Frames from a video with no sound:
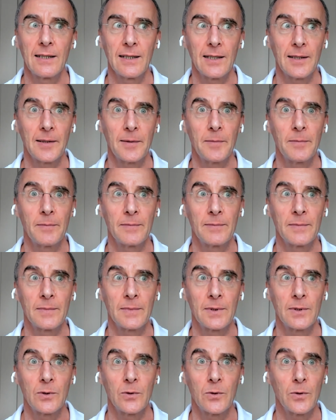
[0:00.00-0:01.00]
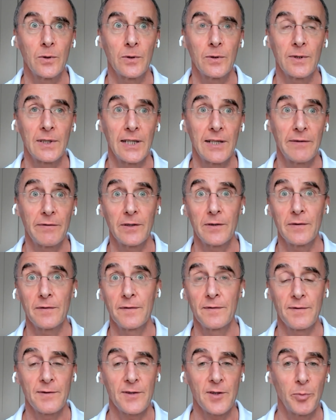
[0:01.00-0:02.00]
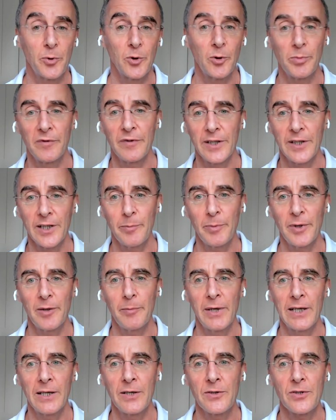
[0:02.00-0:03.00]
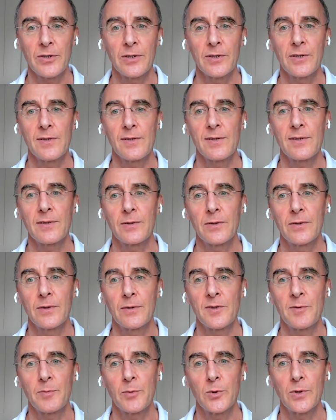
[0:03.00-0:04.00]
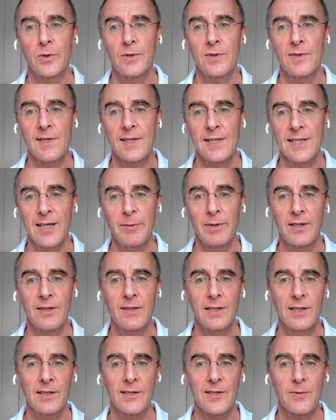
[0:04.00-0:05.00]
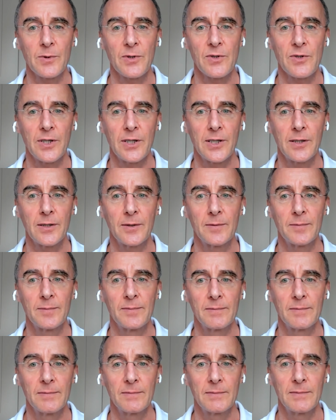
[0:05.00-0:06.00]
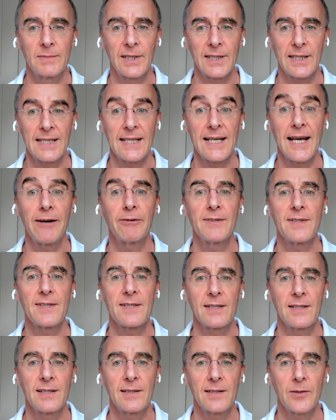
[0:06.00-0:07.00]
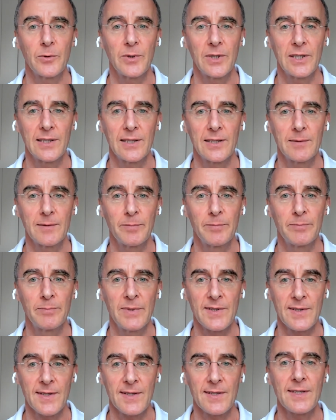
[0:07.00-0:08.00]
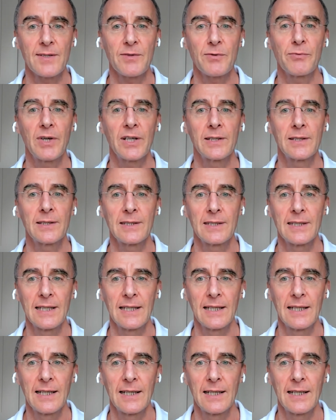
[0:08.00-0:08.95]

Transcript: um, or the level of support provided by managers, so those more systemic things which are like inherent in the way the business is run.